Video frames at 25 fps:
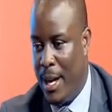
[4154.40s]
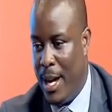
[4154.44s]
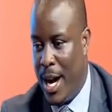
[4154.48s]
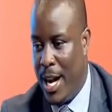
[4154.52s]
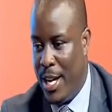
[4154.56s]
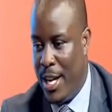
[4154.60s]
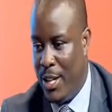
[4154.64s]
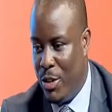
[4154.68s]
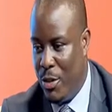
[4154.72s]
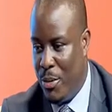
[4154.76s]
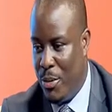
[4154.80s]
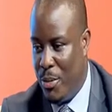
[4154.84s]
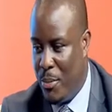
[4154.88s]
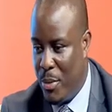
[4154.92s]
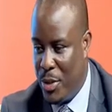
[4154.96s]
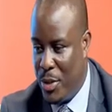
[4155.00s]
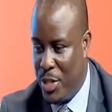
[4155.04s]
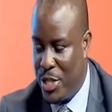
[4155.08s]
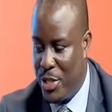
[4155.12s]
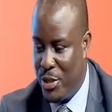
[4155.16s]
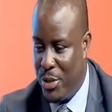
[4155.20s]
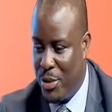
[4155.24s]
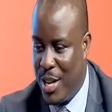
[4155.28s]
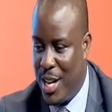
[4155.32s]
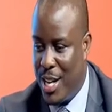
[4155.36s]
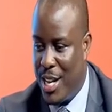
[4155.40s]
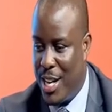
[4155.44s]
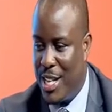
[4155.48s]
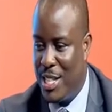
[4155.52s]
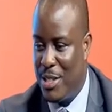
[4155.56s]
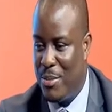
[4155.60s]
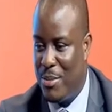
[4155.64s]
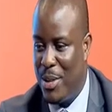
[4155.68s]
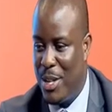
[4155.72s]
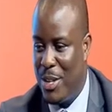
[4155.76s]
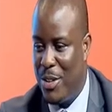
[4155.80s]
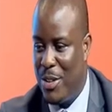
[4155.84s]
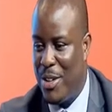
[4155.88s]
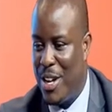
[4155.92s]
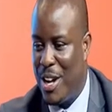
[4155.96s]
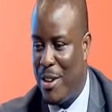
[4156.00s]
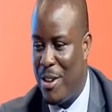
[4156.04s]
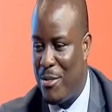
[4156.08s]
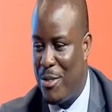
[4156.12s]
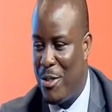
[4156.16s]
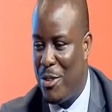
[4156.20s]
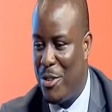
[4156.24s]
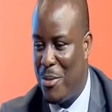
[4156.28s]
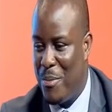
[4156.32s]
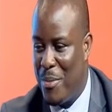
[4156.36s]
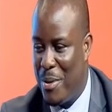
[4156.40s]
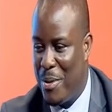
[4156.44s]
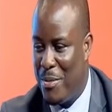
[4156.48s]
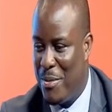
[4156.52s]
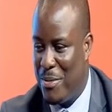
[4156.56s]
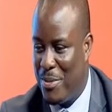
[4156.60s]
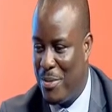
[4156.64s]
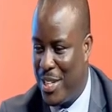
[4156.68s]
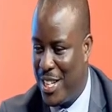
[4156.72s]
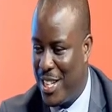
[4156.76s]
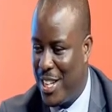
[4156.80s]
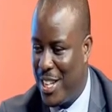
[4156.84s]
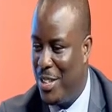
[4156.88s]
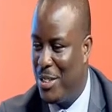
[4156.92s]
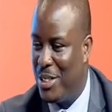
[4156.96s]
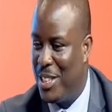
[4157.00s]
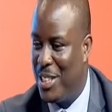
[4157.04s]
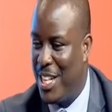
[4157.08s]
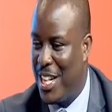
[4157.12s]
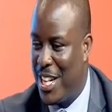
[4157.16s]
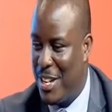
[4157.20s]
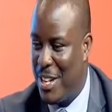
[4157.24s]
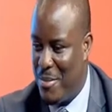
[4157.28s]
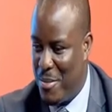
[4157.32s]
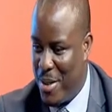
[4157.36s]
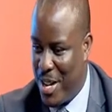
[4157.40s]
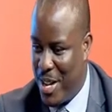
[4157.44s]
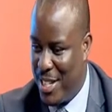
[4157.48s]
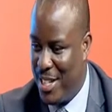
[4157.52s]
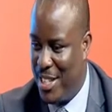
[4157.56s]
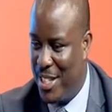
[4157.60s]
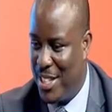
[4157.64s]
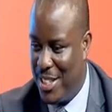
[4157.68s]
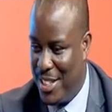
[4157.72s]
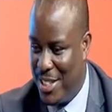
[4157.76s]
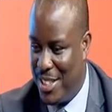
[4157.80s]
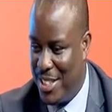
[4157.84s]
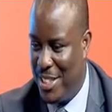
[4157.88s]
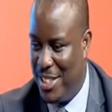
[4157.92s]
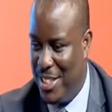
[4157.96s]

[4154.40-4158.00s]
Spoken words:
I know most Ugandans may not afford to pay 50,000 a month,